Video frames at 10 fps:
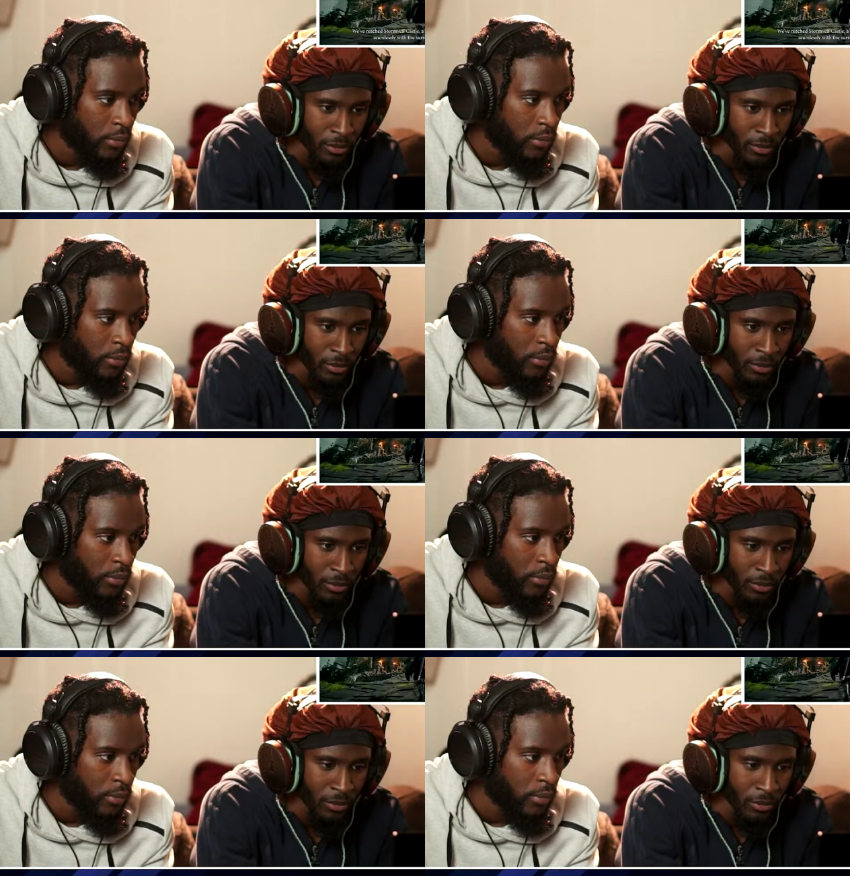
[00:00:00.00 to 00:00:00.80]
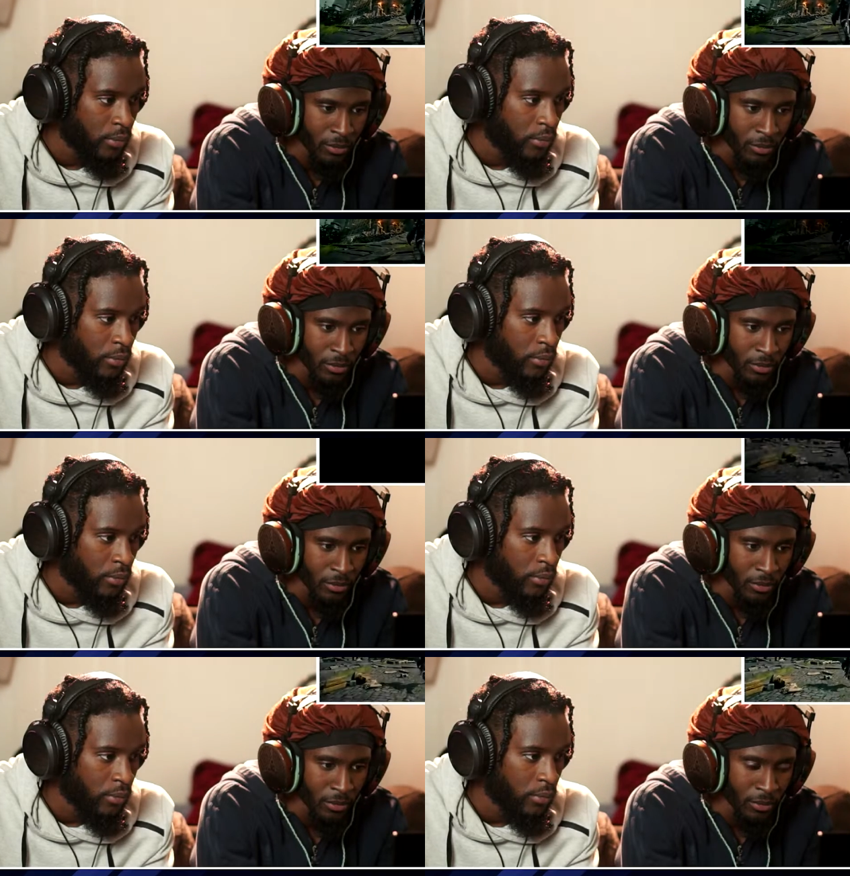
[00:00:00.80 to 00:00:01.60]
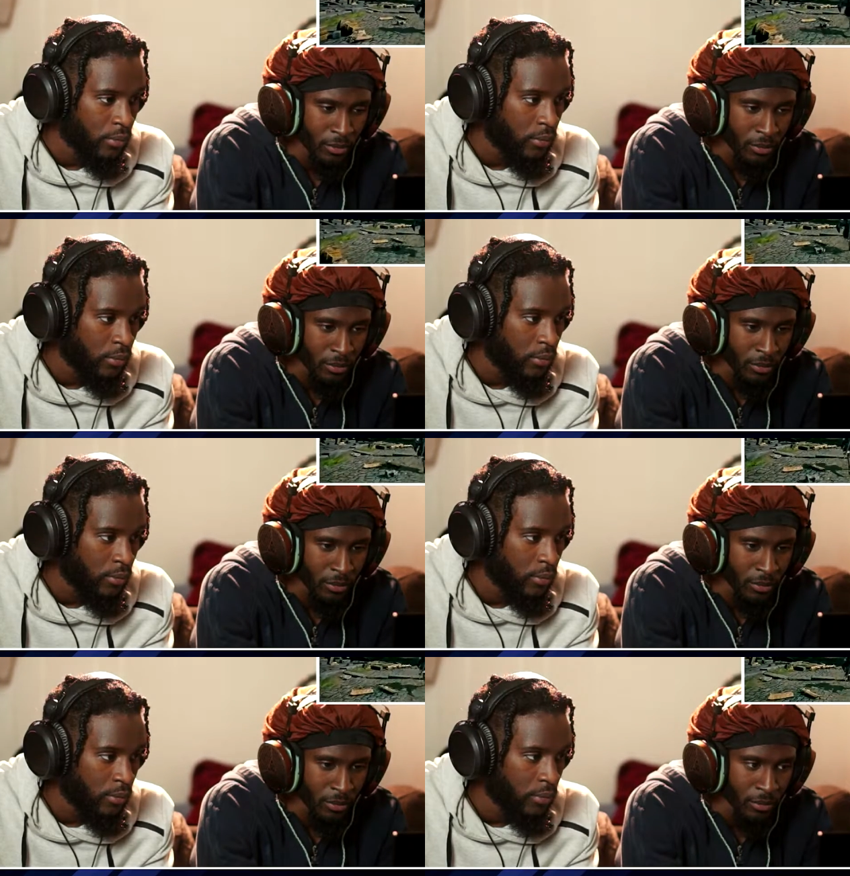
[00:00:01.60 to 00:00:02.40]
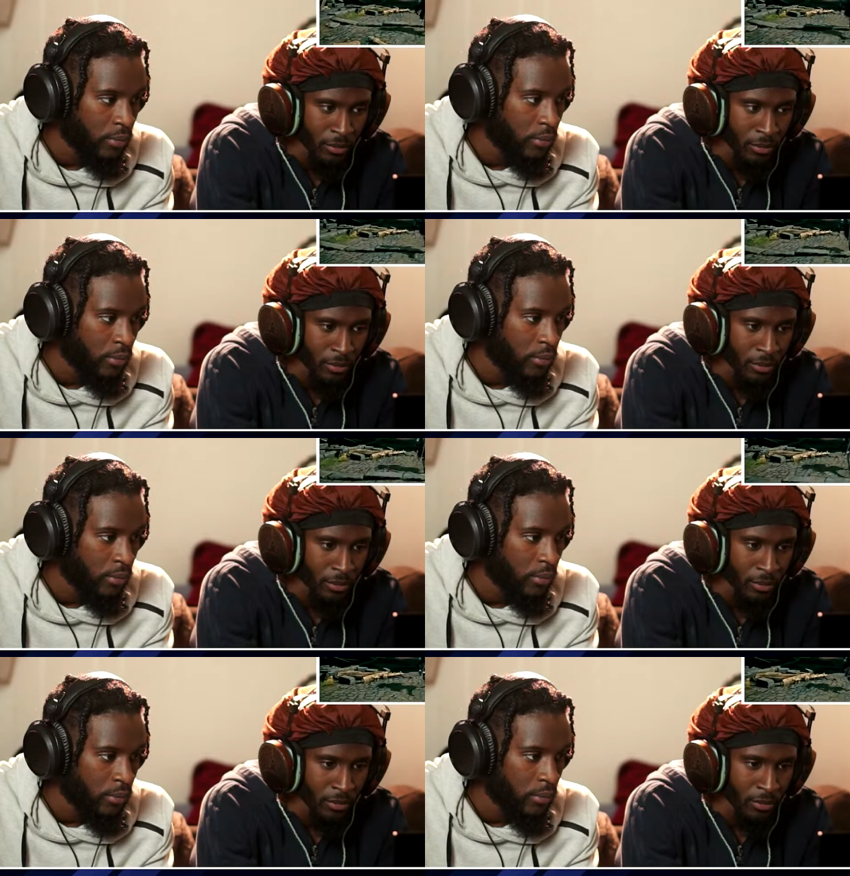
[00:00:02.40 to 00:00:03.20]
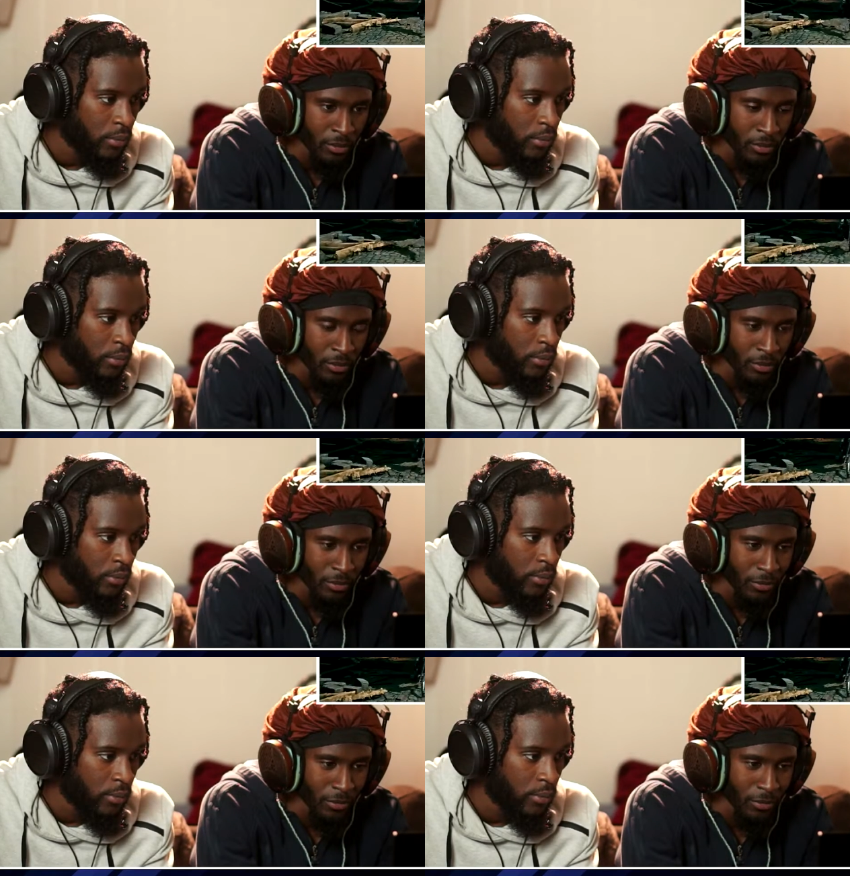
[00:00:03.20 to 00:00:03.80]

(silence)